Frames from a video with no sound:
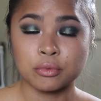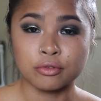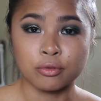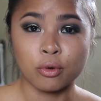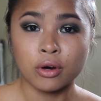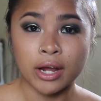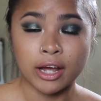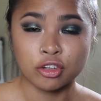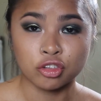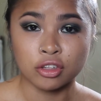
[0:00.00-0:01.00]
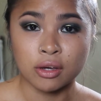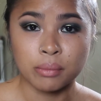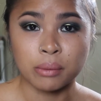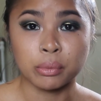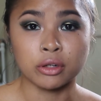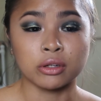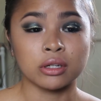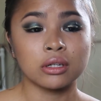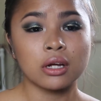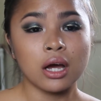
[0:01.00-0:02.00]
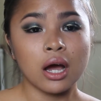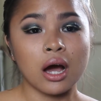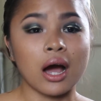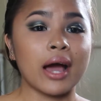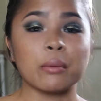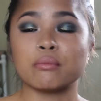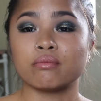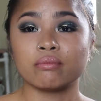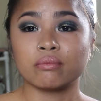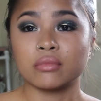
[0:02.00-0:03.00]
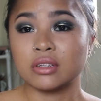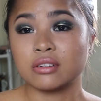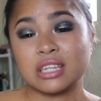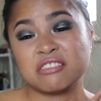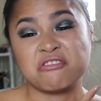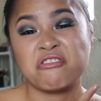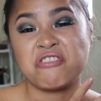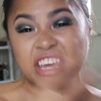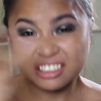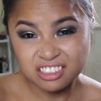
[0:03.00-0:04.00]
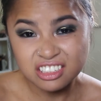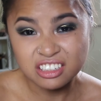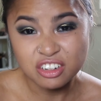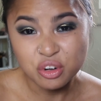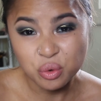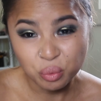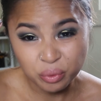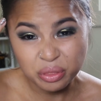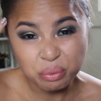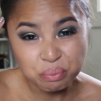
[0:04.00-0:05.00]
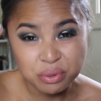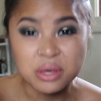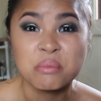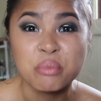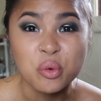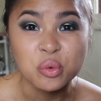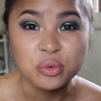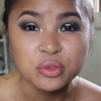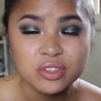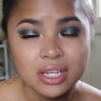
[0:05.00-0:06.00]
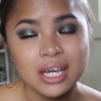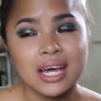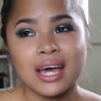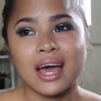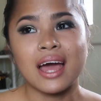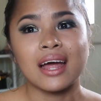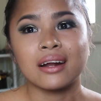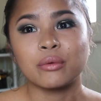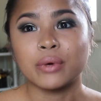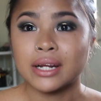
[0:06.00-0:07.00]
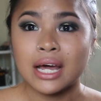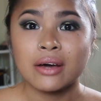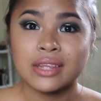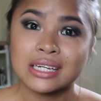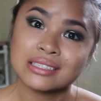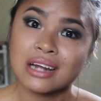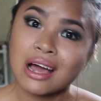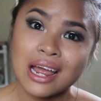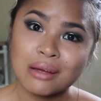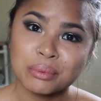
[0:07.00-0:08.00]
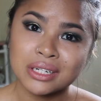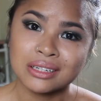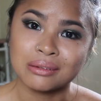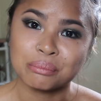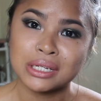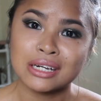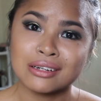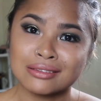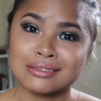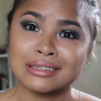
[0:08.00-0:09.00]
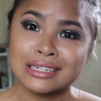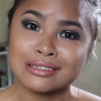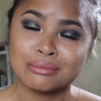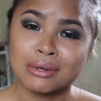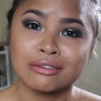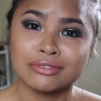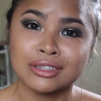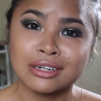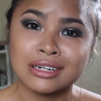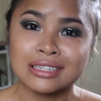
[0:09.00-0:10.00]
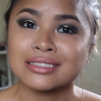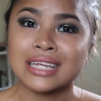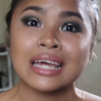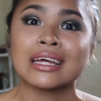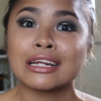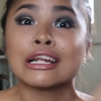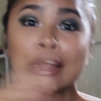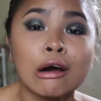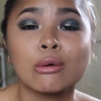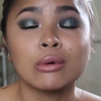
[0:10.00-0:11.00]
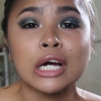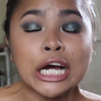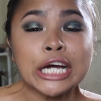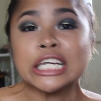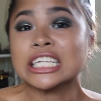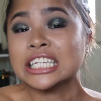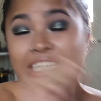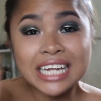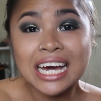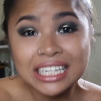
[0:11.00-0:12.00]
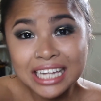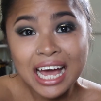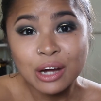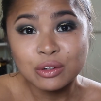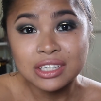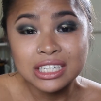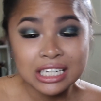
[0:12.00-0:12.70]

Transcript: before I actually get my period, I'm infested with pimples. And right now that's not happening because this motherfucker is saying no, you're not allowed